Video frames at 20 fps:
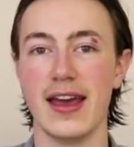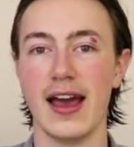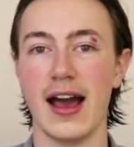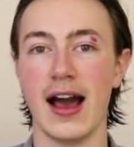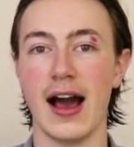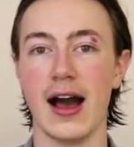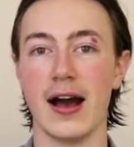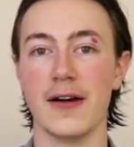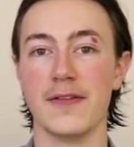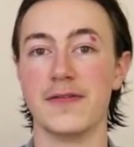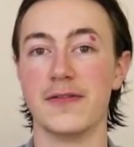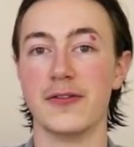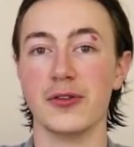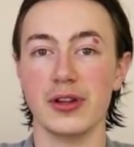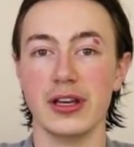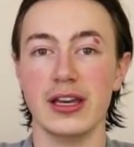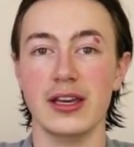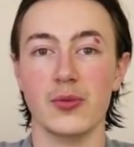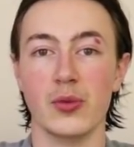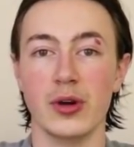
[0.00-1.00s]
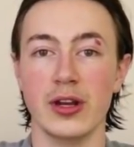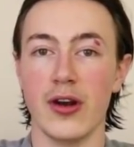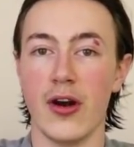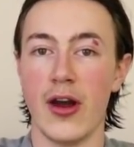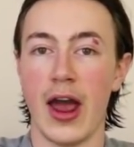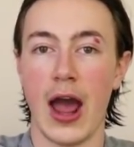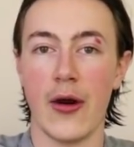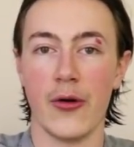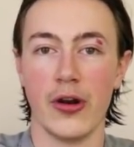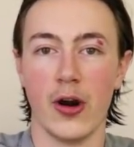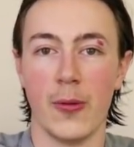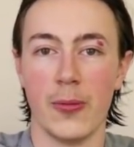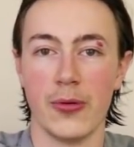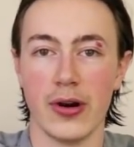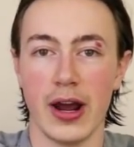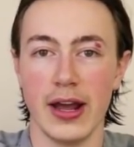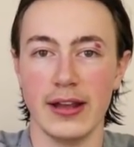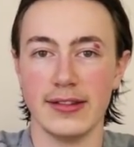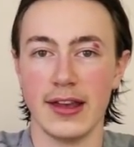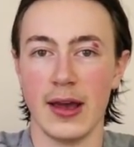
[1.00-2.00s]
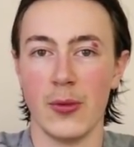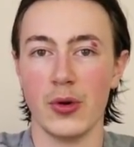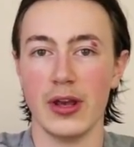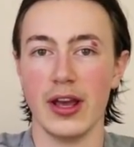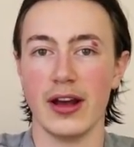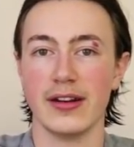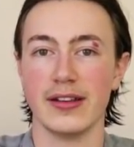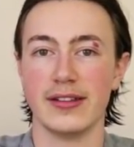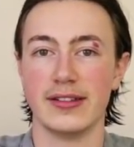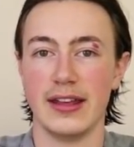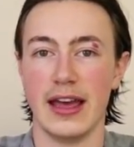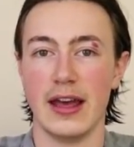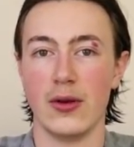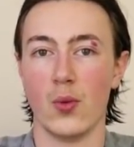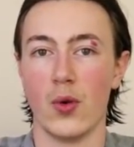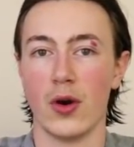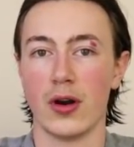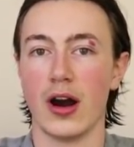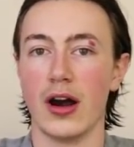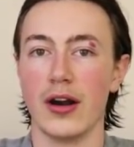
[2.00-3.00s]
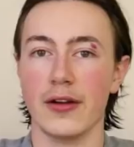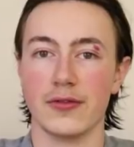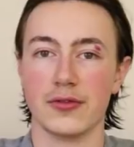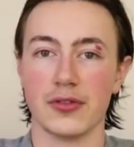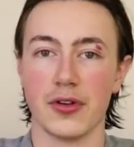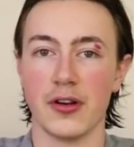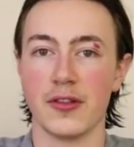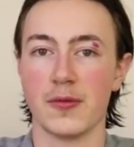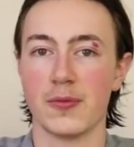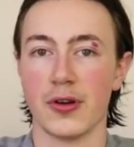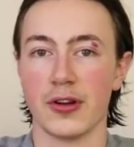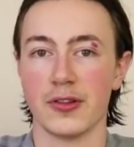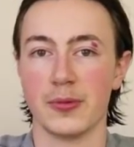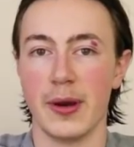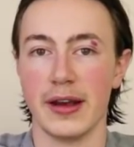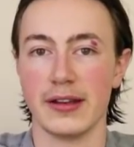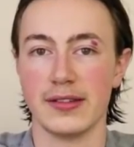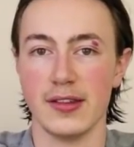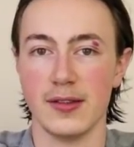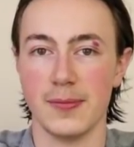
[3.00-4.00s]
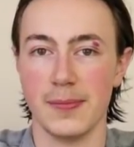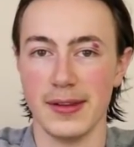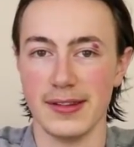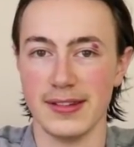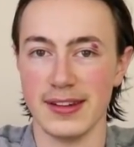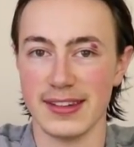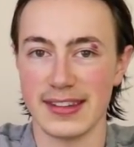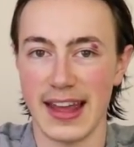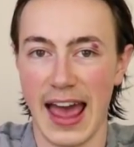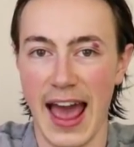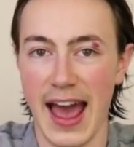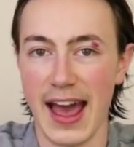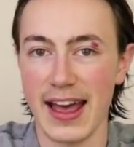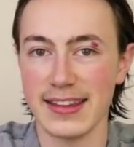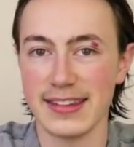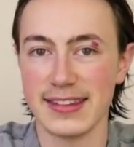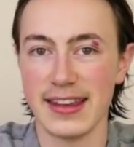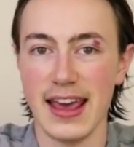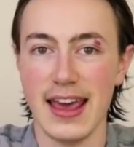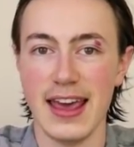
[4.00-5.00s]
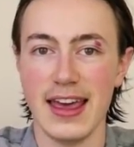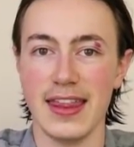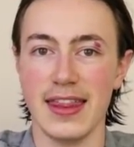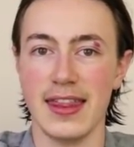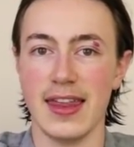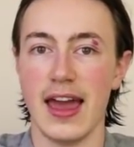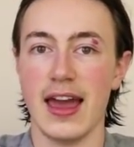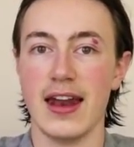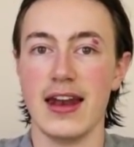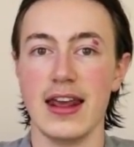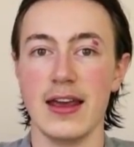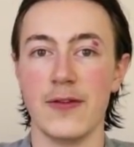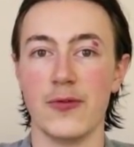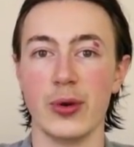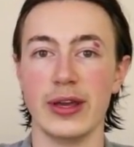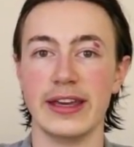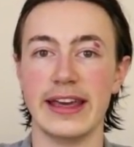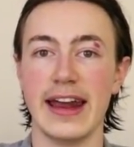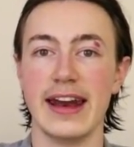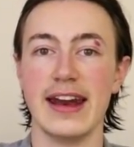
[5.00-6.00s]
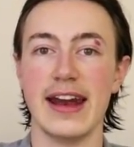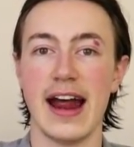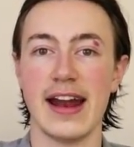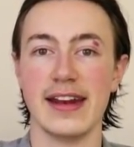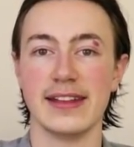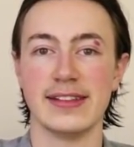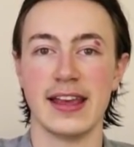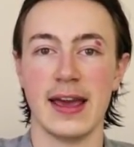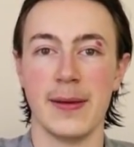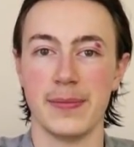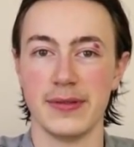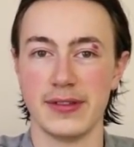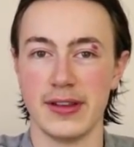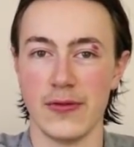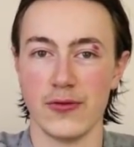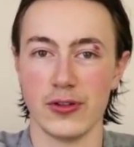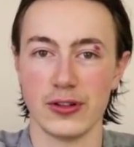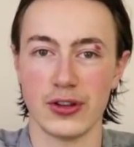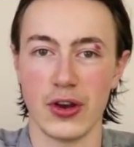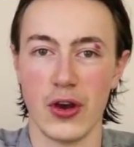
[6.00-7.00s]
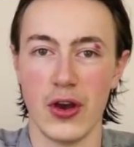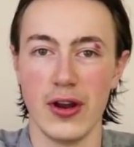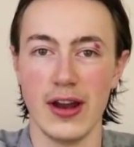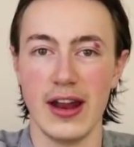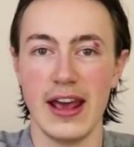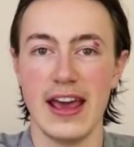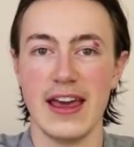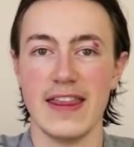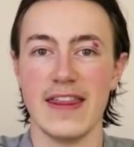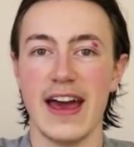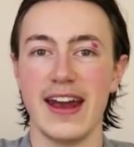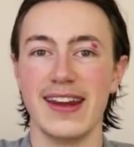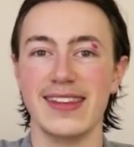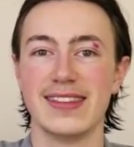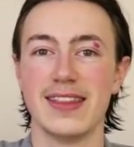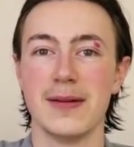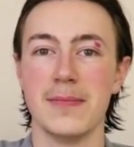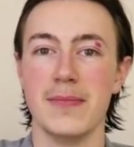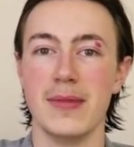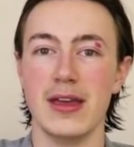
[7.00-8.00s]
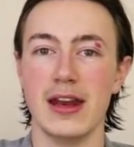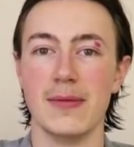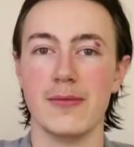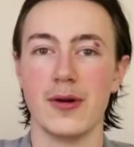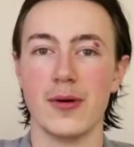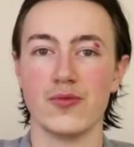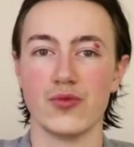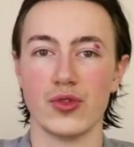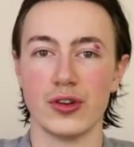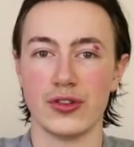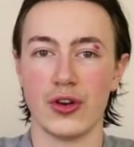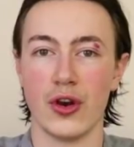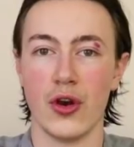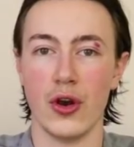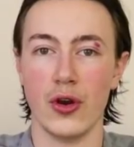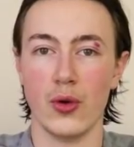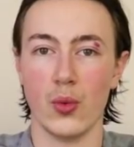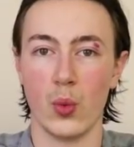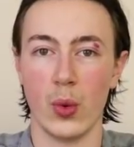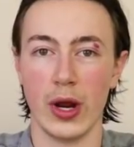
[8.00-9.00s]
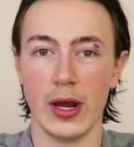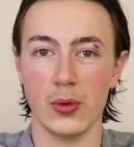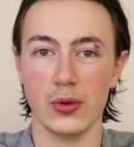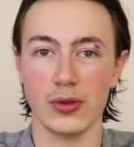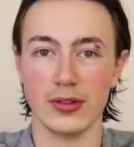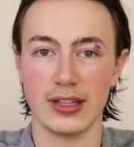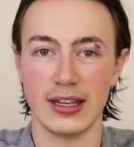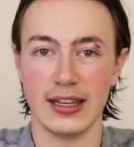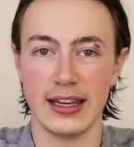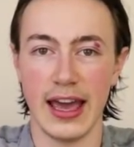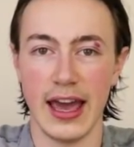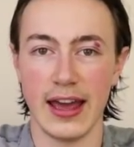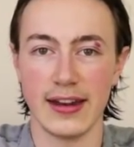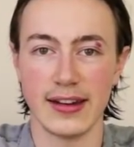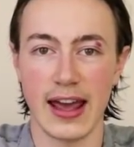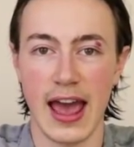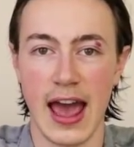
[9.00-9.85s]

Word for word: uh, fully, we know how it operates, and we understand what kind of growth prospects this business has, then if we get it at a 10% return, that is the minimum return we will get.